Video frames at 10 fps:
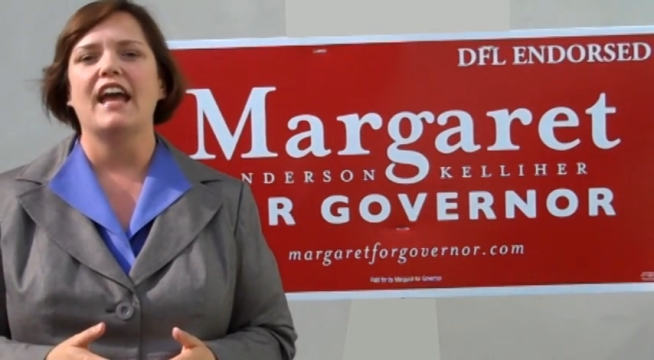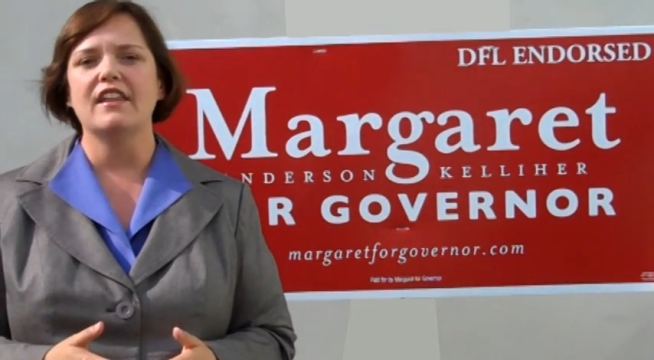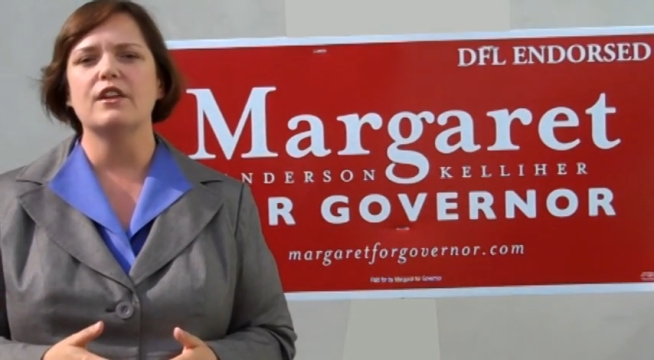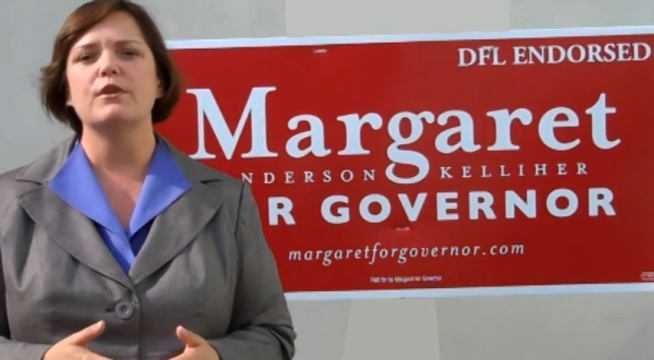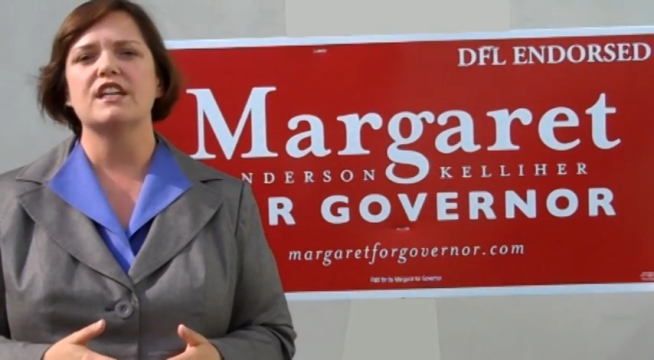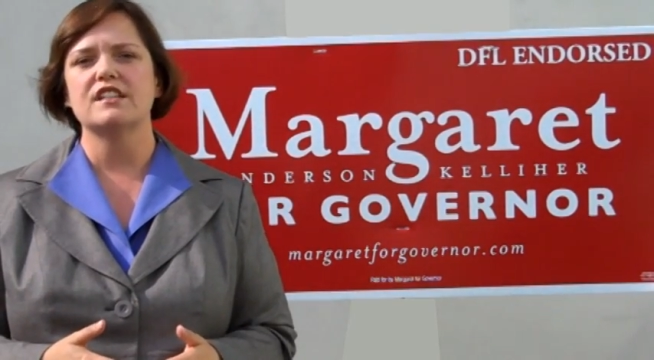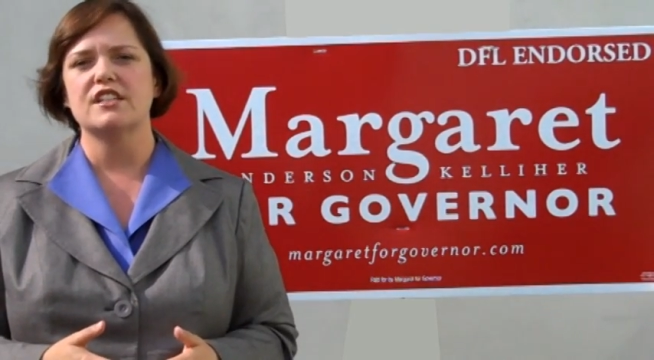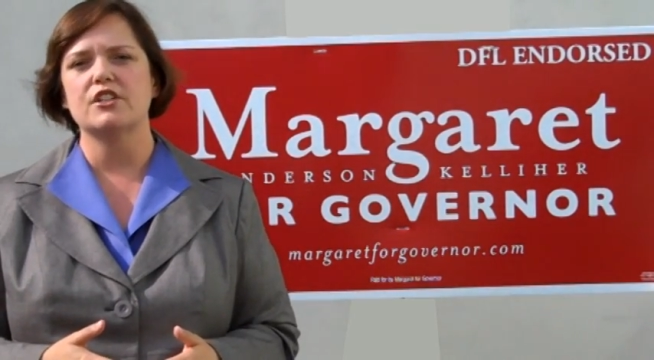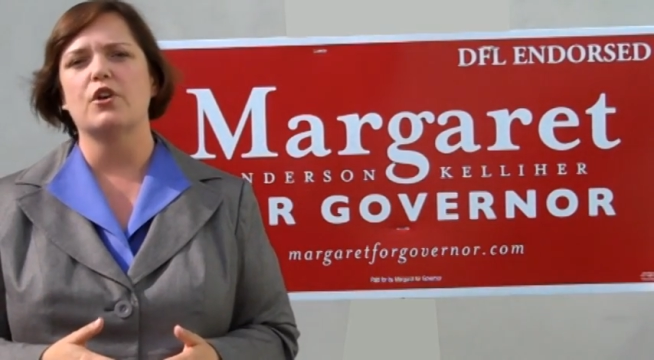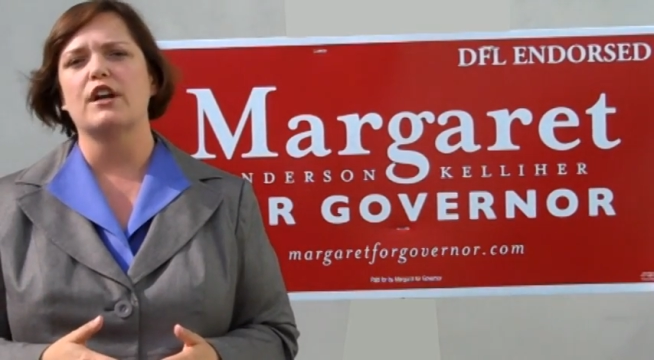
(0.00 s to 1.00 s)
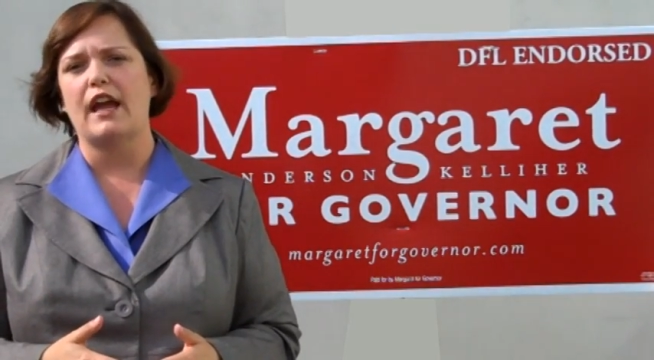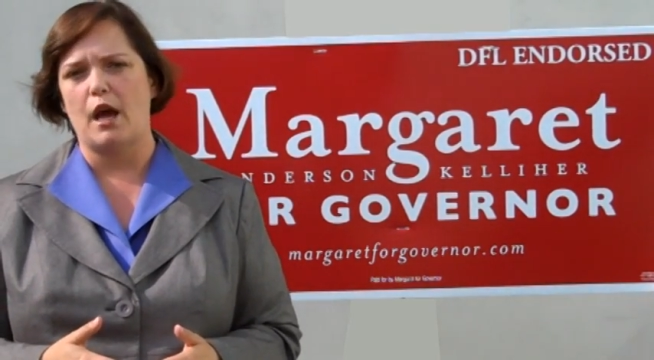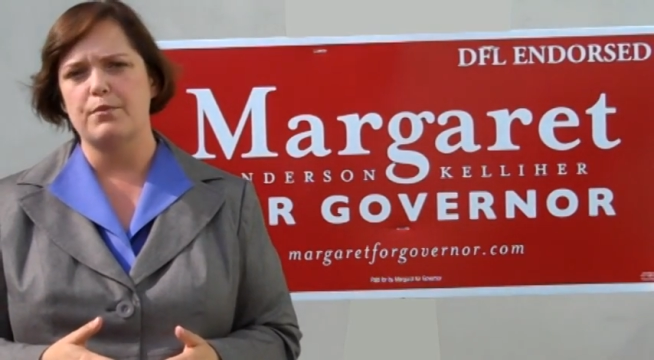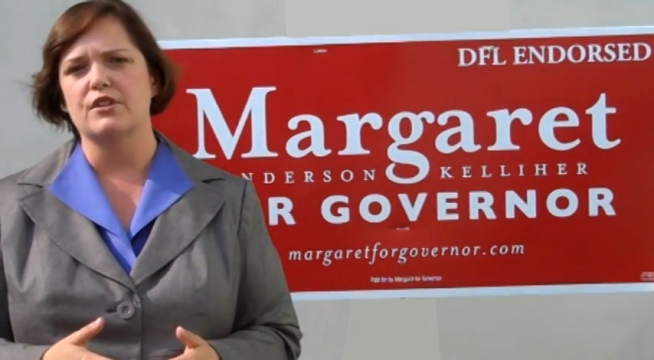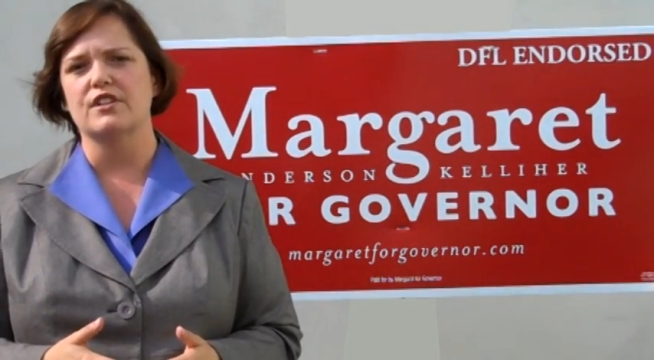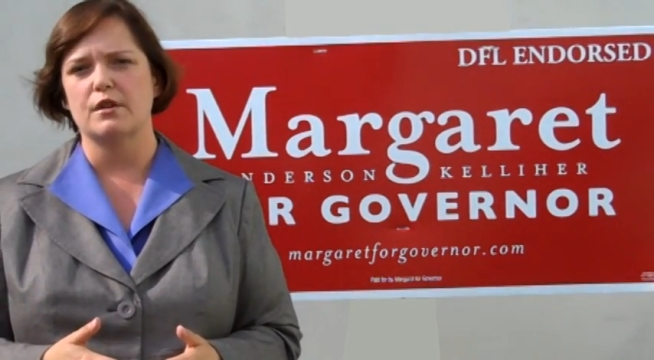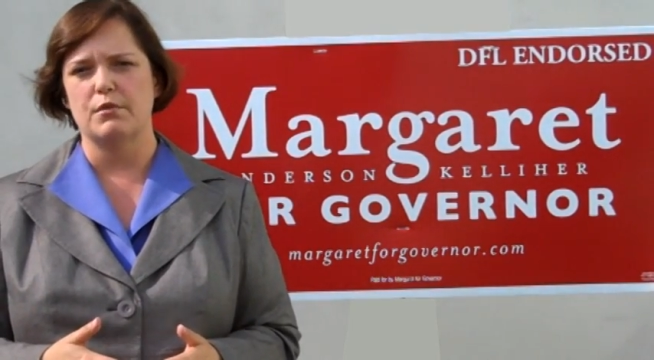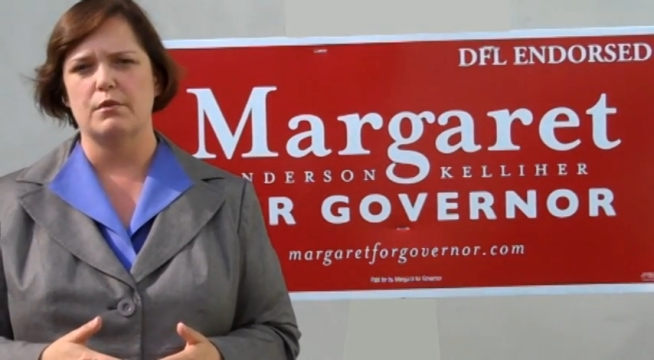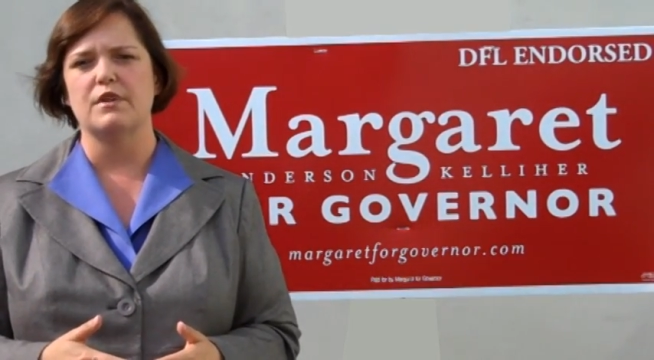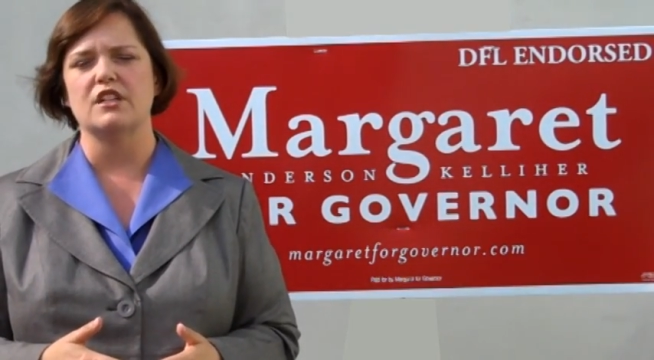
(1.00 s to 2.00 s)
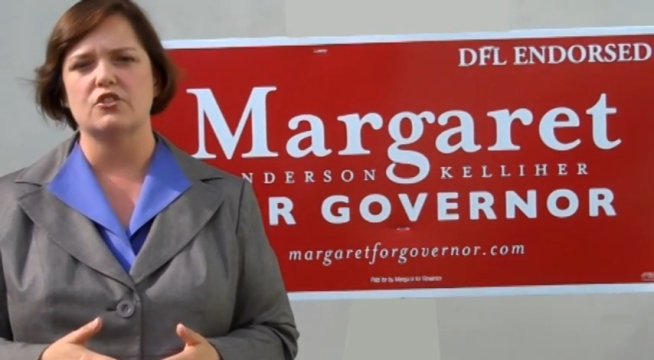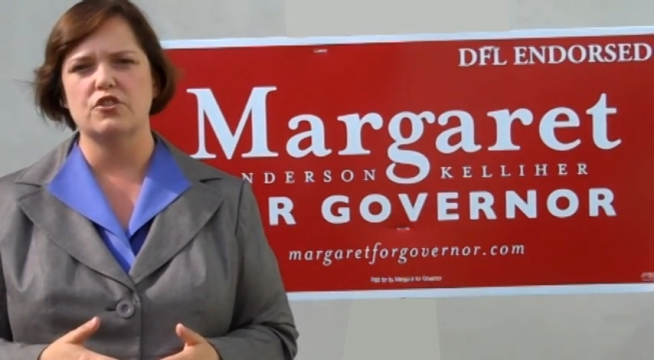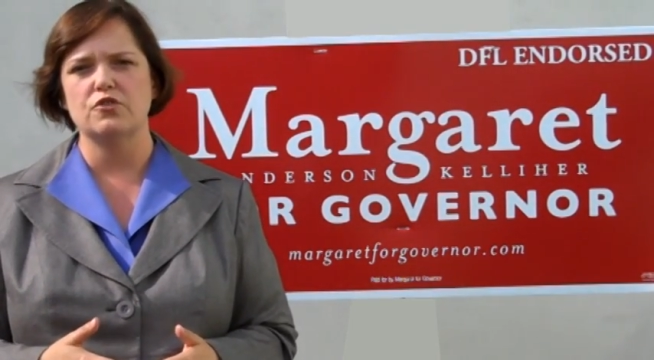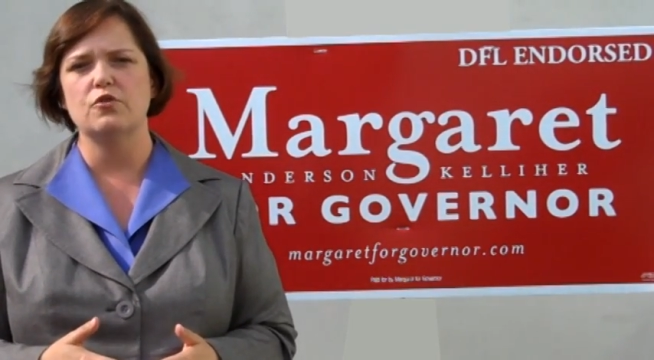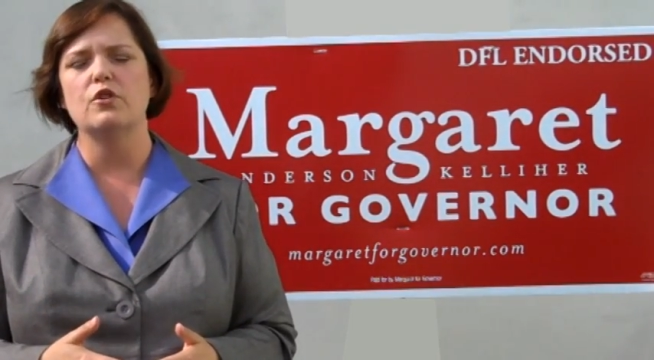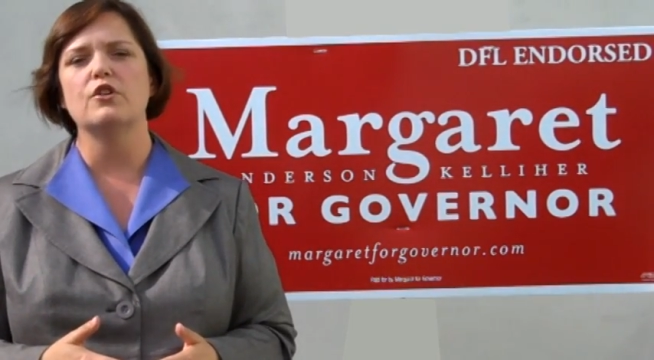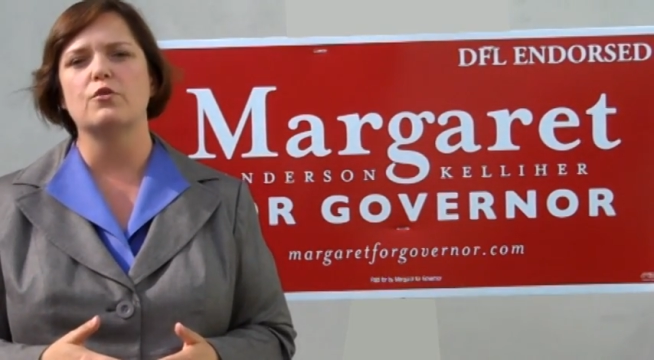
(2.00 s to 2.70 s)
and that we continue our capital commitment to